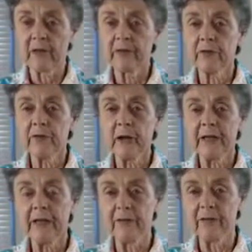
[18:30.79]
Try to
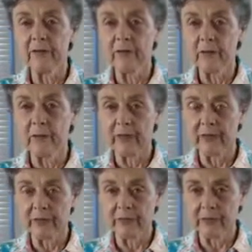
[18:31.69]
get a full
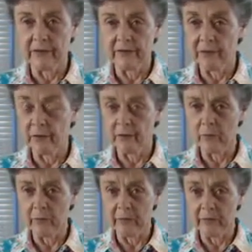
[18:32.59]
range, full
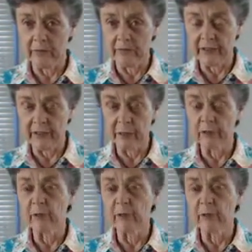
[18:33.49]
array of vegetables.